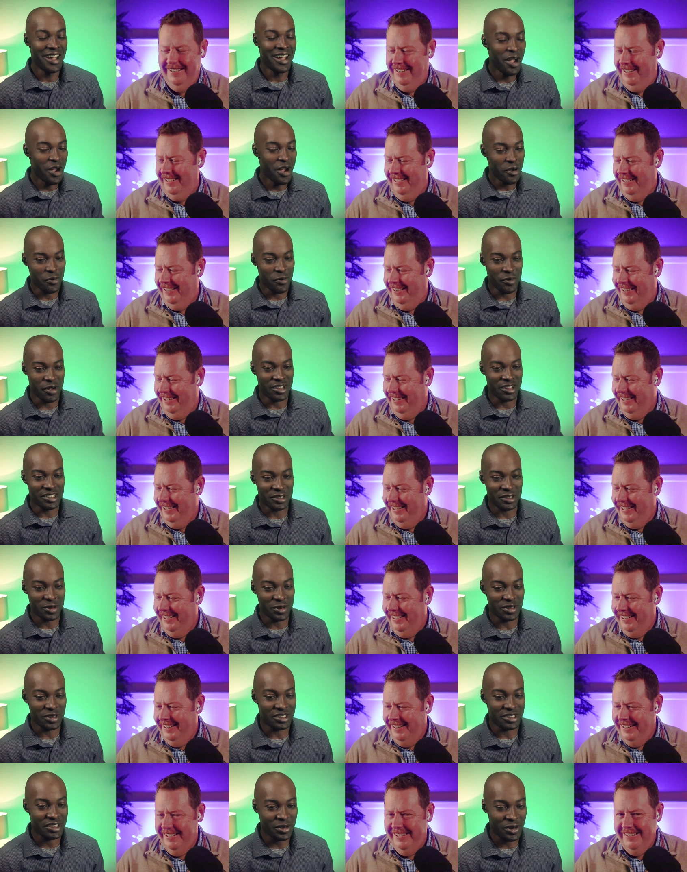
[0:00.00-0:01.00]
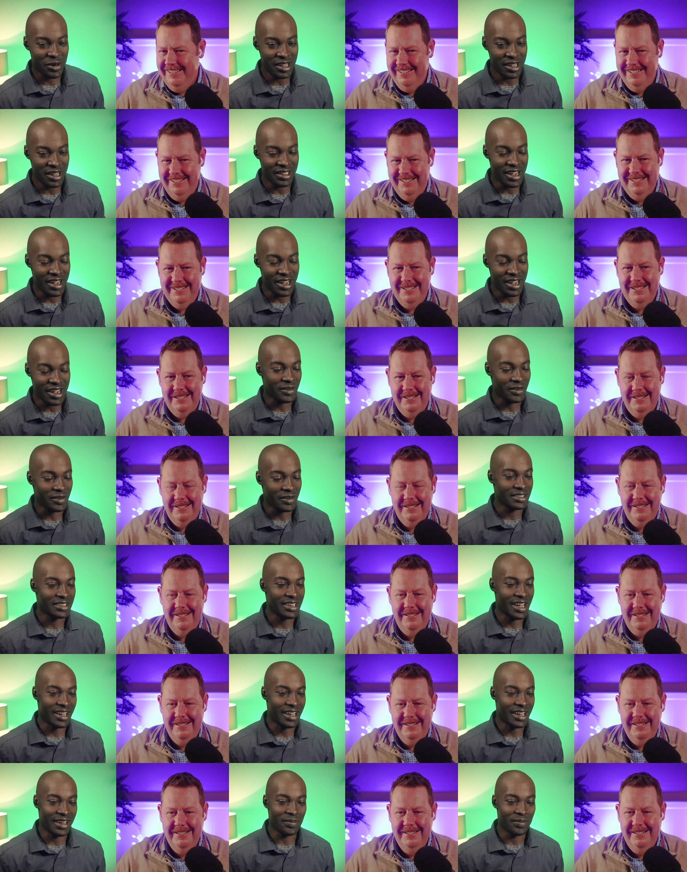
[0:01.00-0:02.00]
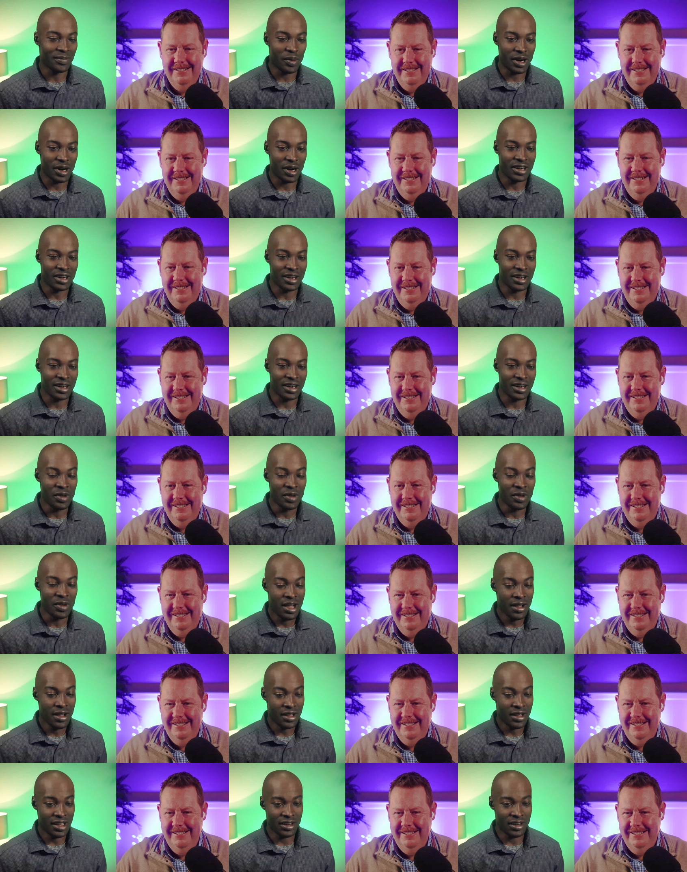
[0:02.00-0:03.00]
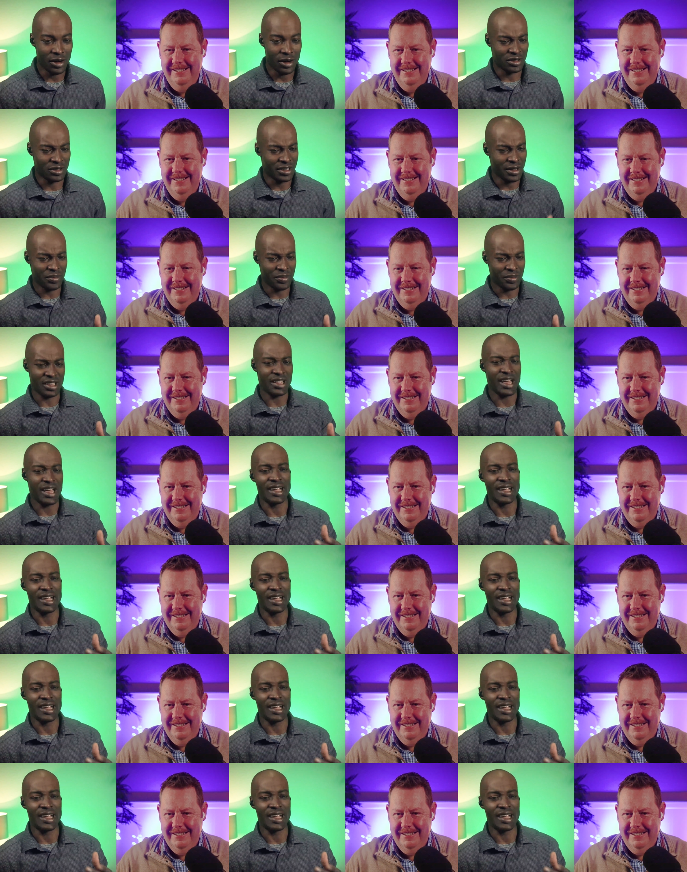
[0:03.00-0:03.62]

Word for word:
Speaker 1: re reach through the screen there for a second, but um, you know, something like